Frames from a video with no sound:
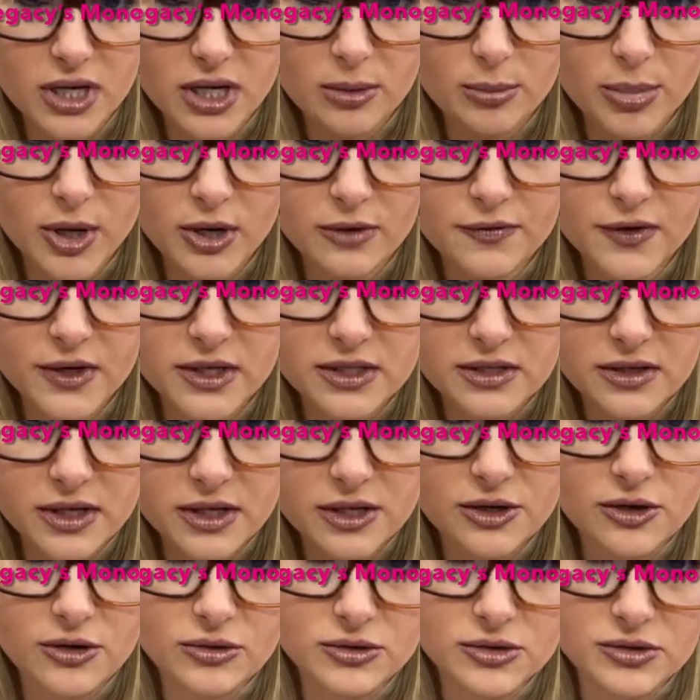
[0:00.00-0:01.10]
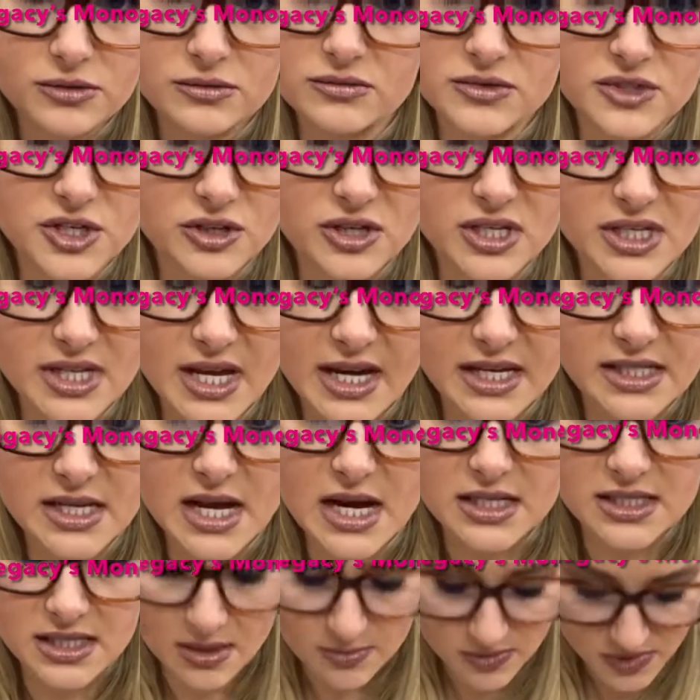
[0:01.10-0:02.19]
perfect, then you'll do the
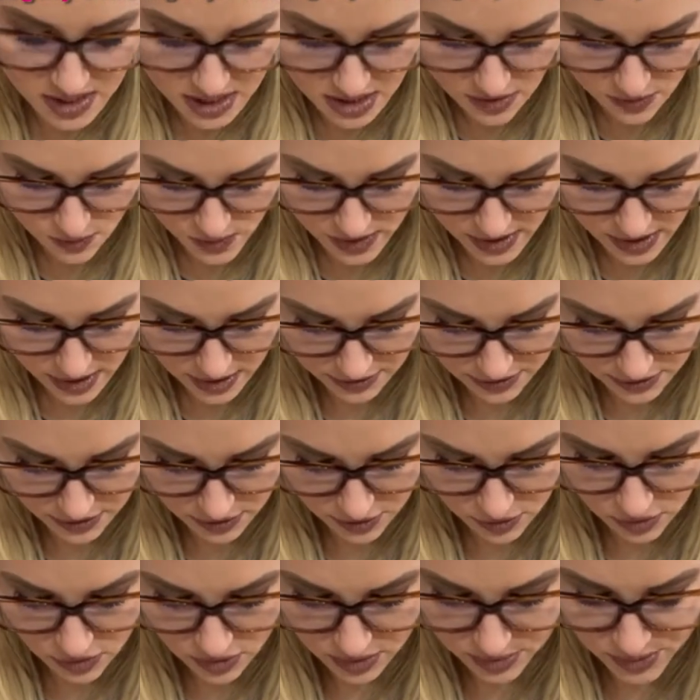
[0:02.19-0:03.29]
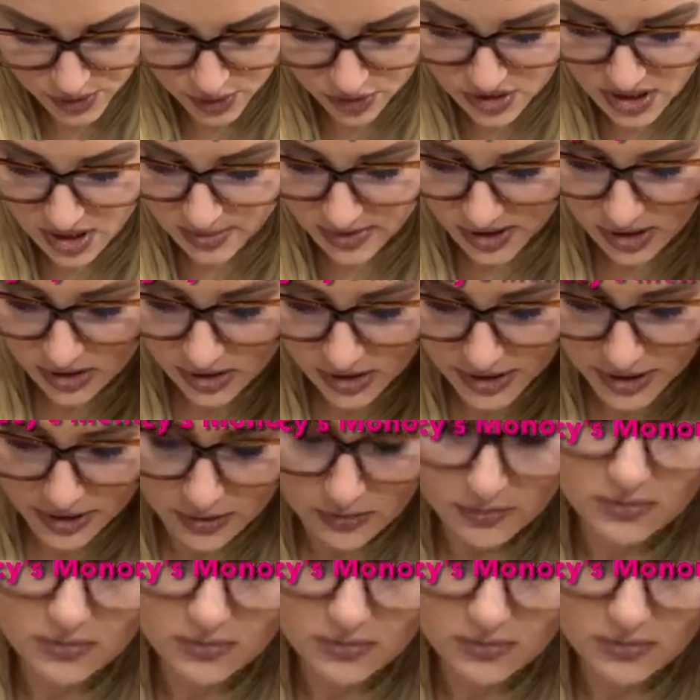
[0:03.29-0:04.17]
exact same thing with your Pure Diamond Clear.